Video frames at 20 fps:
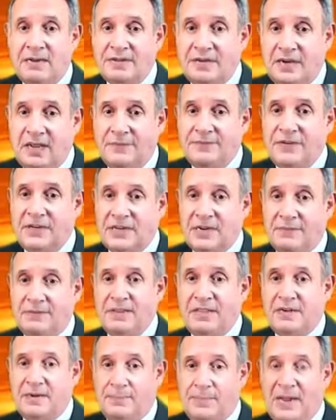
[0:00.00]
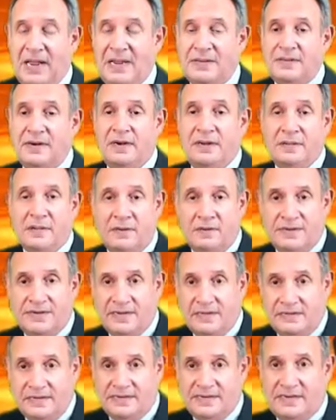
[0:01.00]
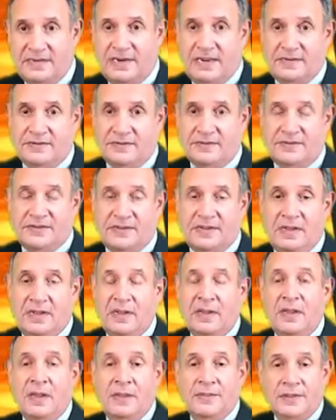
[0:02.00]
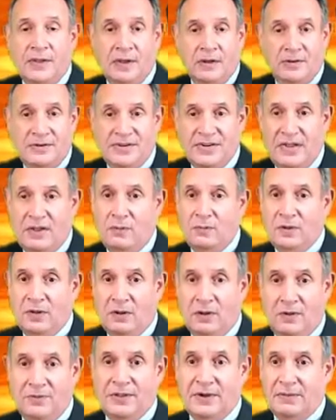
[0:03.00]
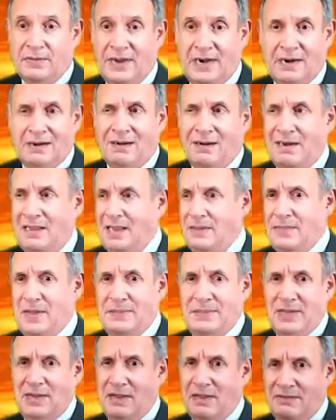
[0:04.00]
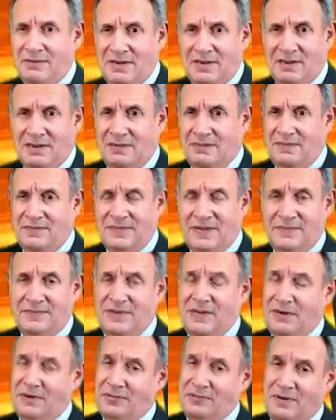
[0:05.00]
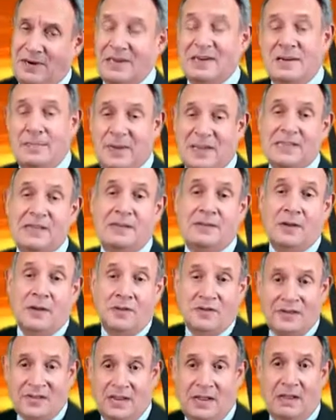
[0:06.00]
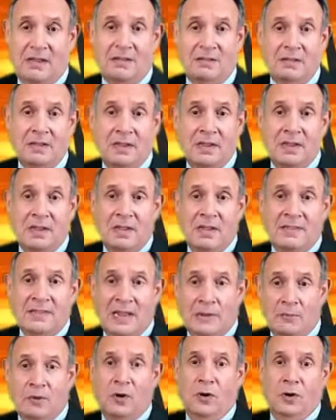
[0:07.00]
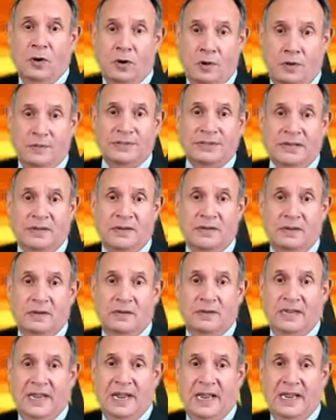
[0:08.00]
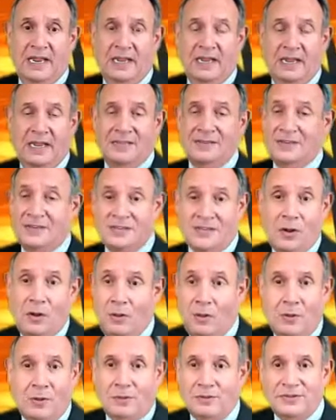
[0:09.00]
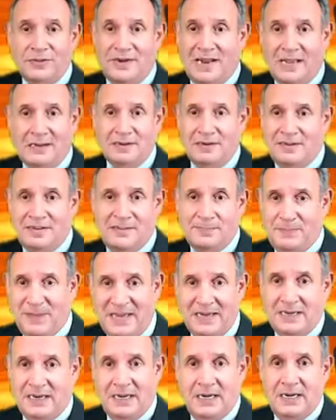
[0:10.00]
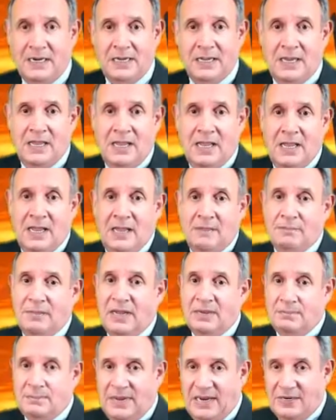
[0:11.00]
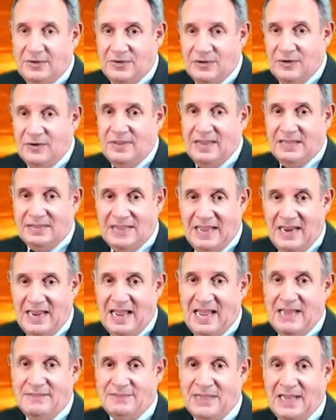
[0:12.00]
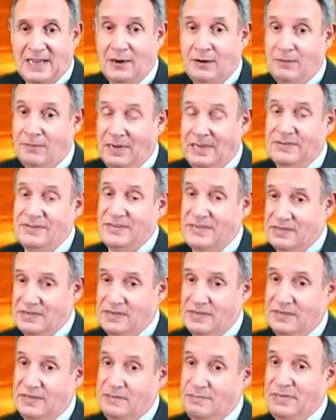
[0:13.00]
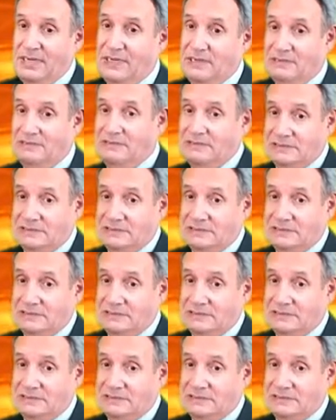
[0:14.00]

enough to cover the deposit and the hotel incidentals. The hotel will hold the credit card like maybe 100, 150, or 300. It depends on the hotel. That will hold it, okay? It's just a hold, they're not gonna spend it. But make sure that they have that, or else it's gonna be,